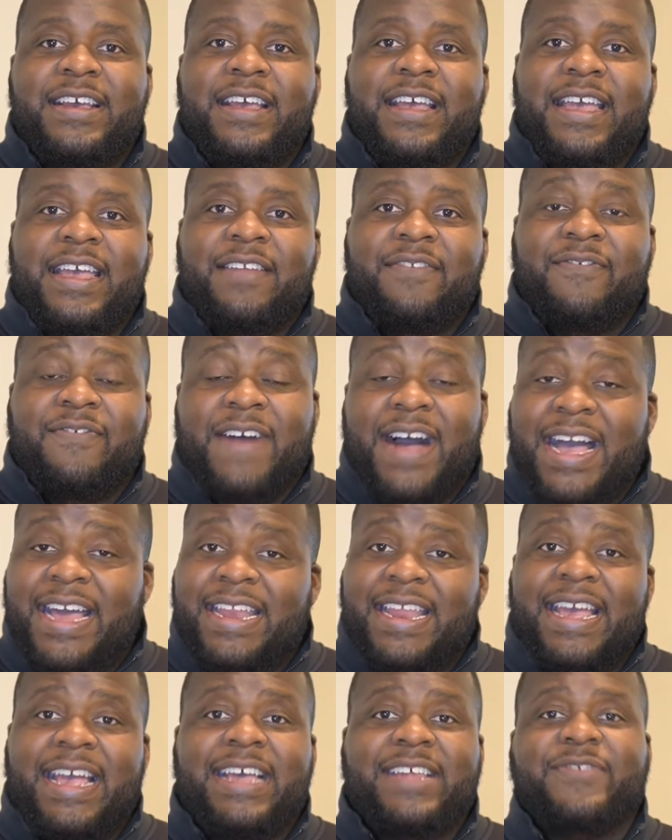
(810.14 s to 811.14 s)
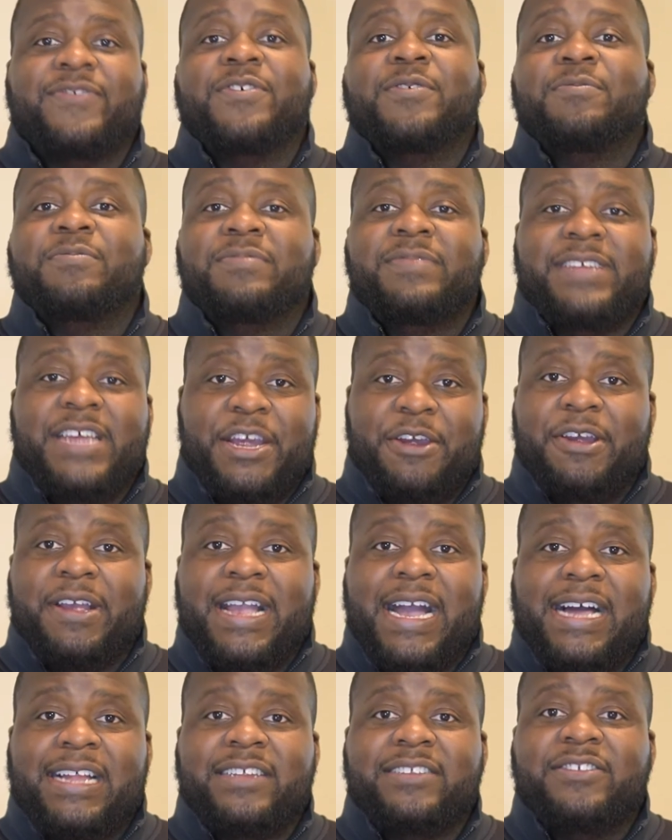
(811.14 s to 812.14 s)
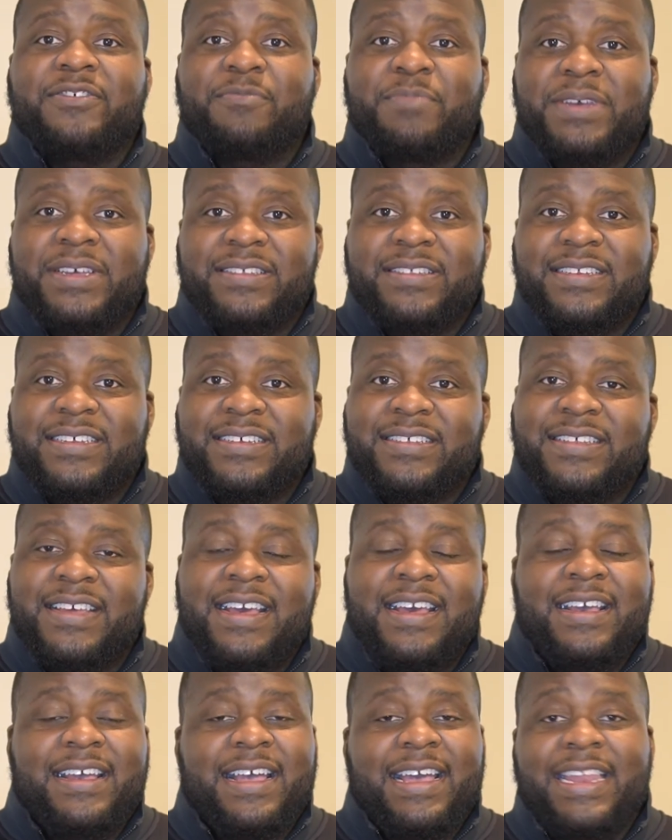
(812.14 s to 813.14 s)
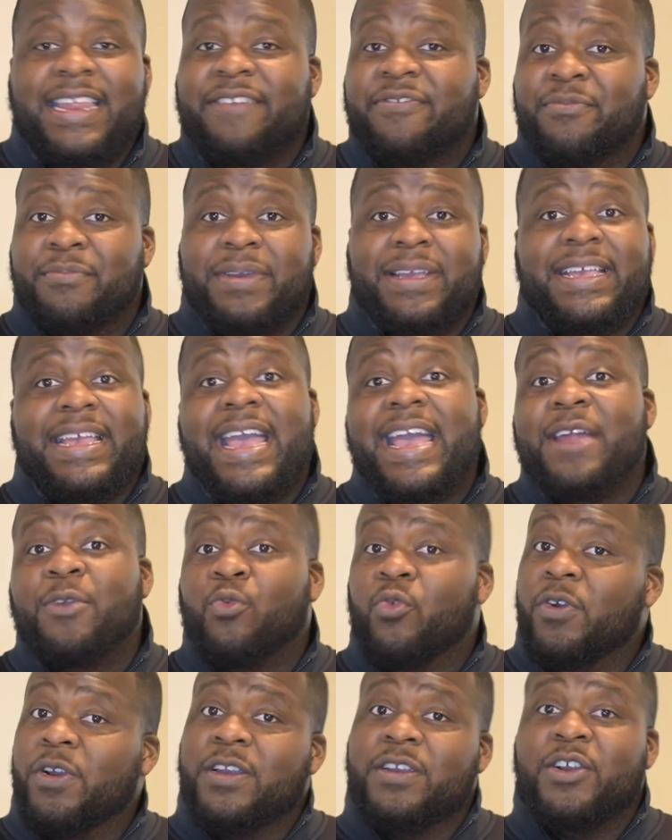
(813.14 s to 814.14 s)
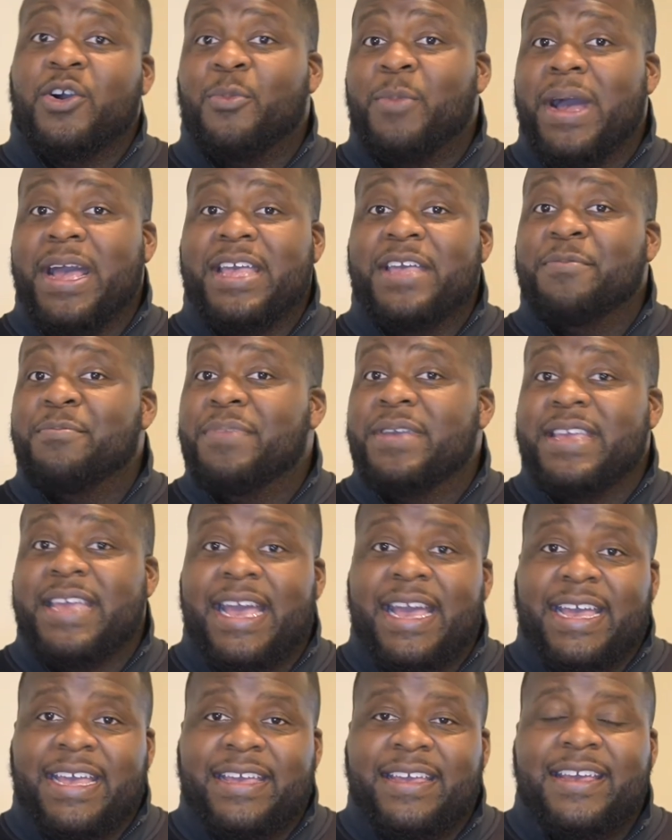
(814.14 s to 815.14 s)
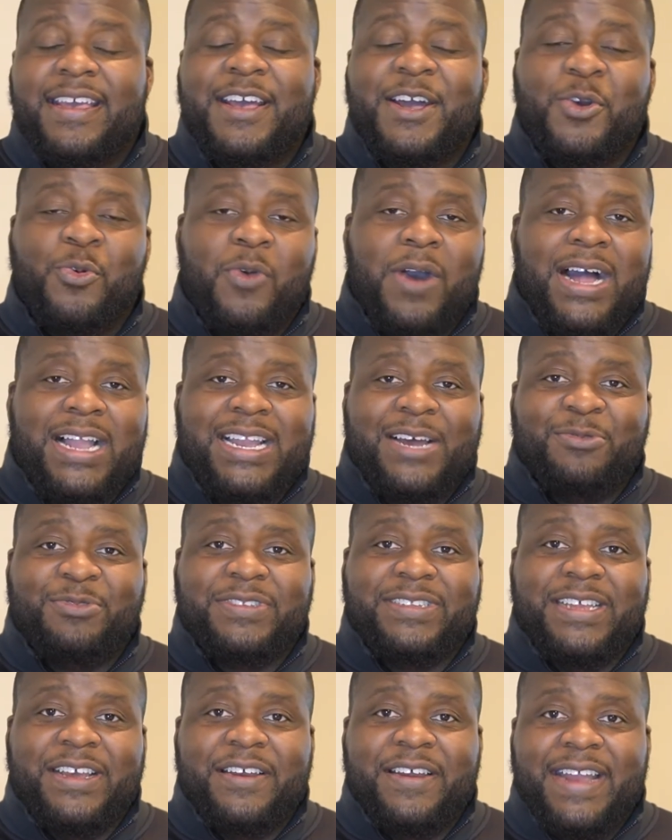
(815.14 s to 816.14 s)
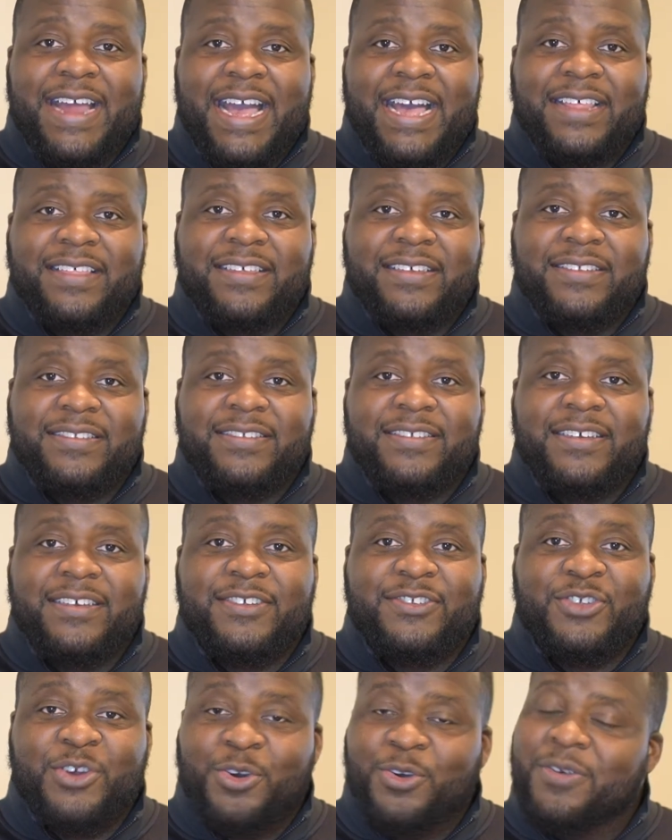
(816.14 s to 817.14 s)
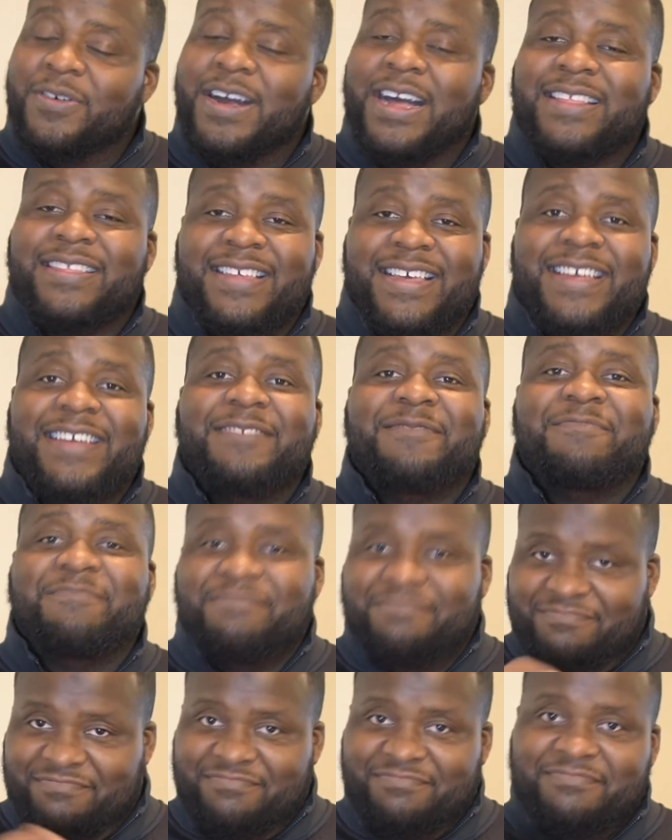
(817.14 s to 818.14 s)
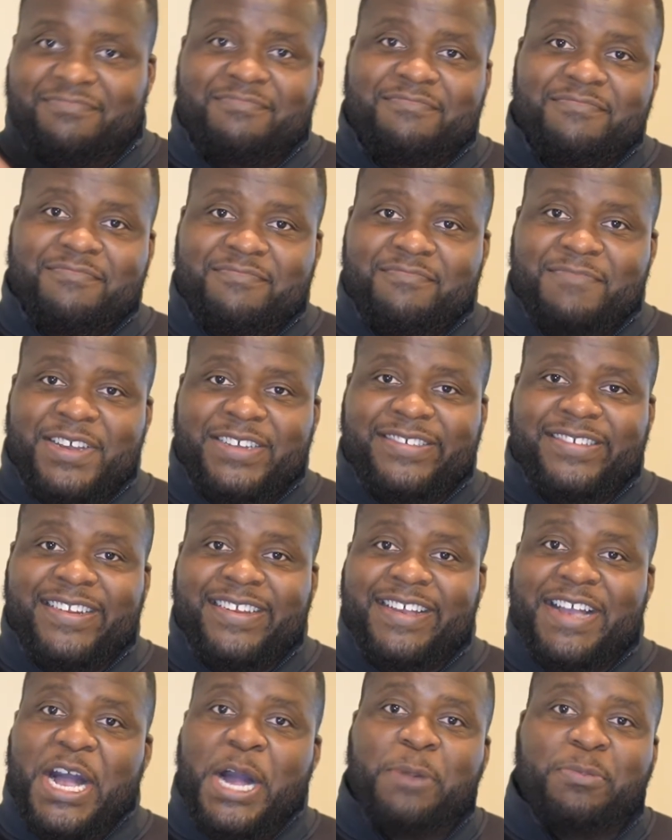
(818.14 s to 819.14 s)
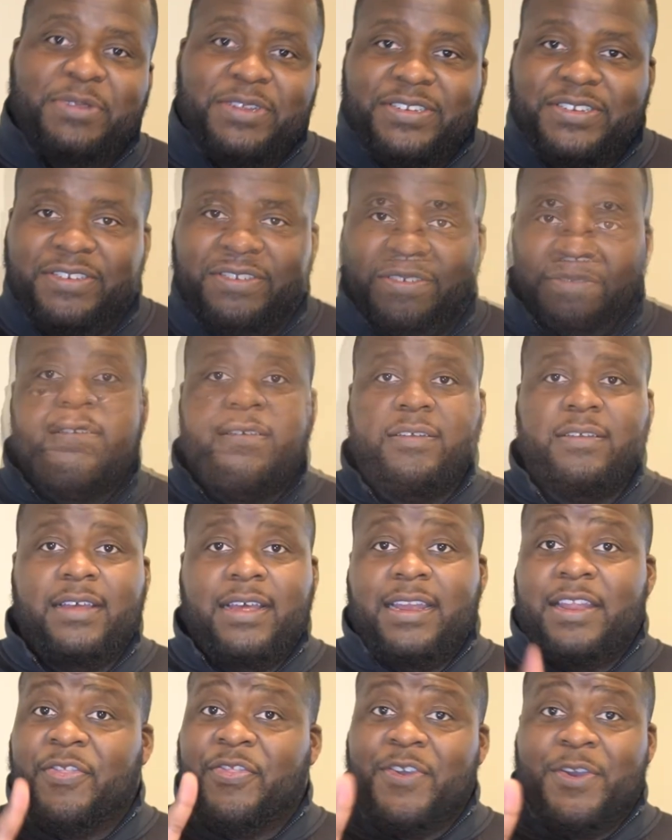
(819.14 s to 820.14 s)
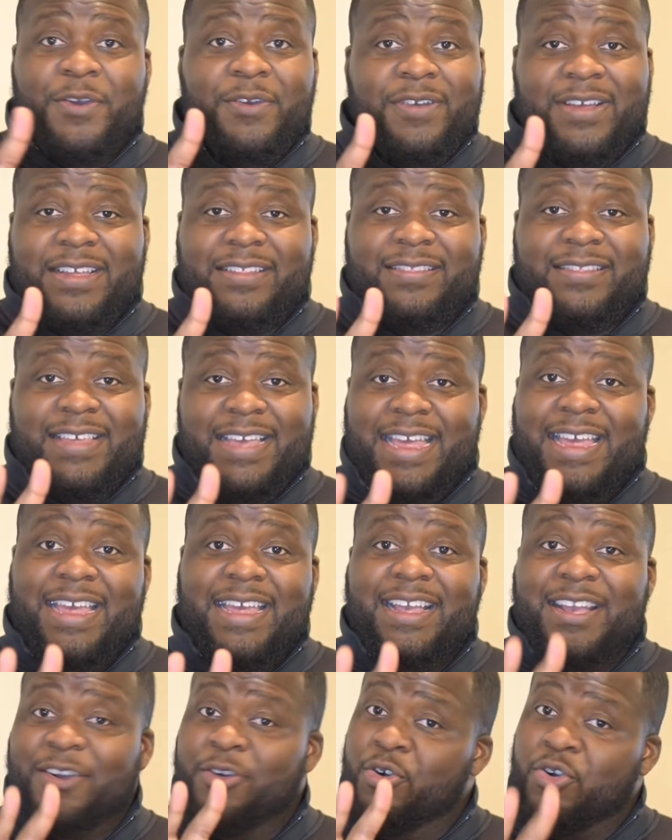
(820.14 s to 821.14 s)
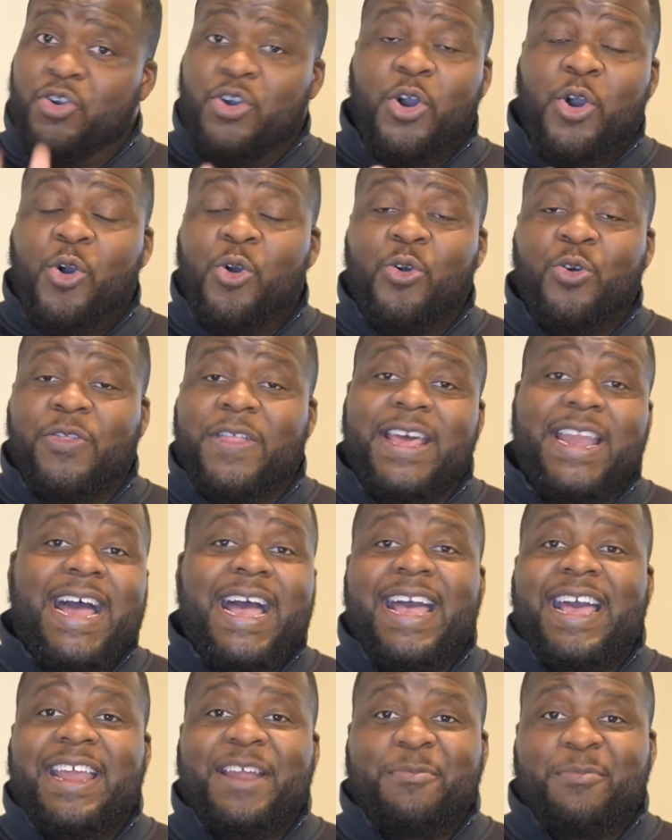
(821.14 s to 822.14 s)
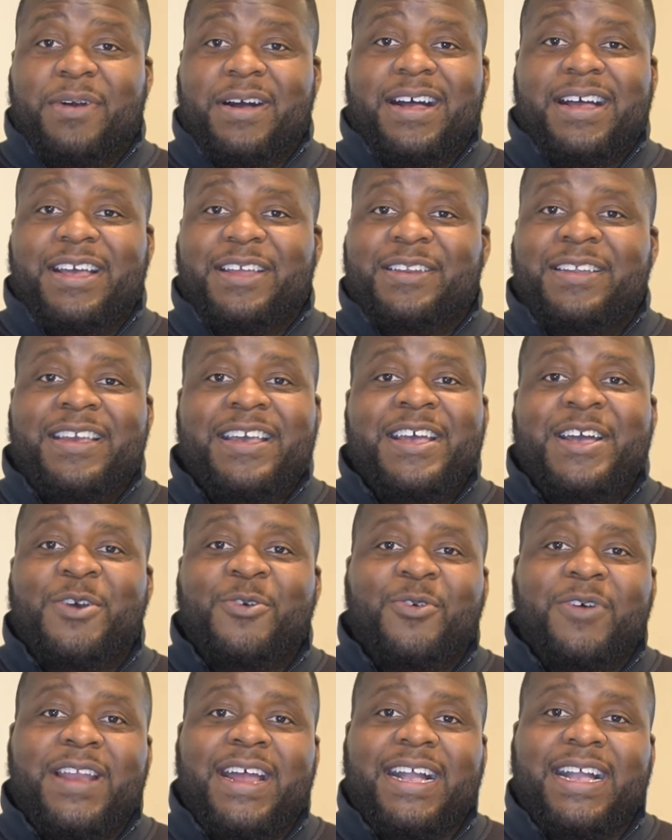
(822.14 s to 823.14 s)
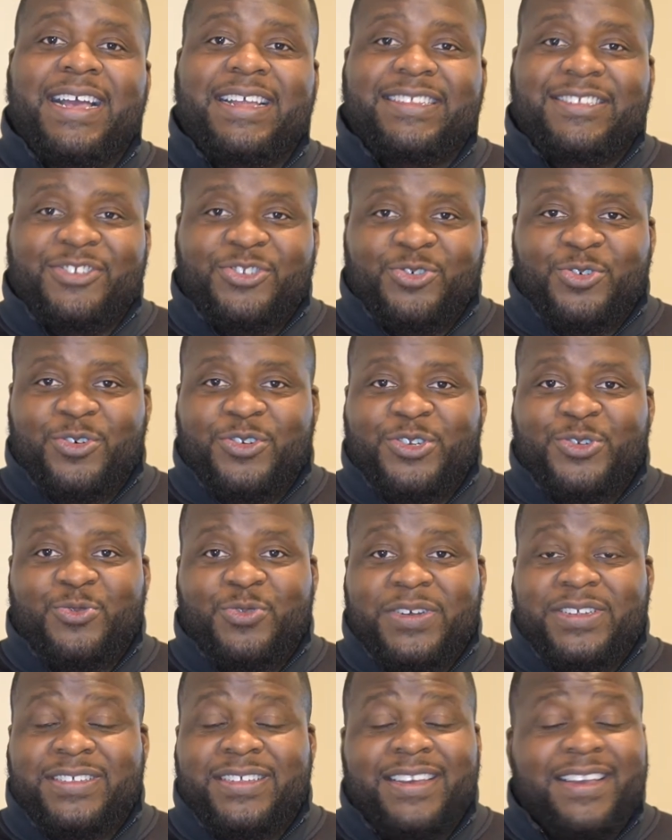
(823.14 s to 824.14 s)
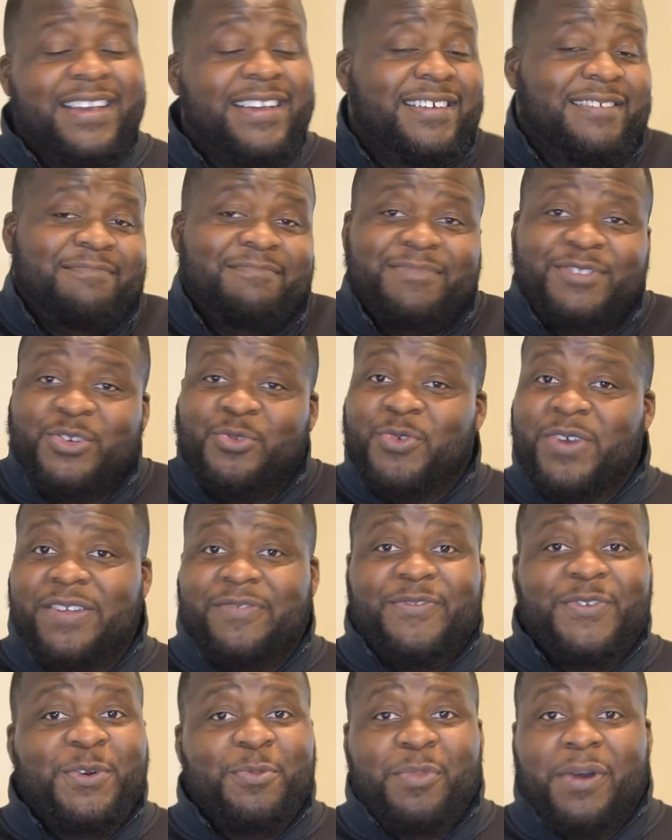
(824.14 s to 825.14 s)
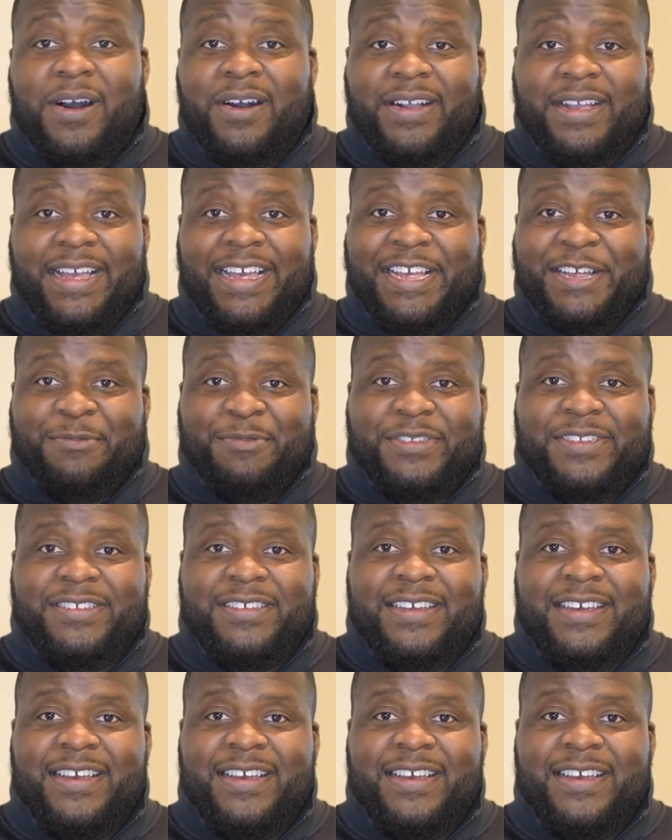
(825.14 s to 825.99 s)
in finance from Terry College of Business, and even began working on my MBA while I was there in Athens. So I think mission accomplished. And the third thing or goal that I had in mind when I got to Georgia was to win football games.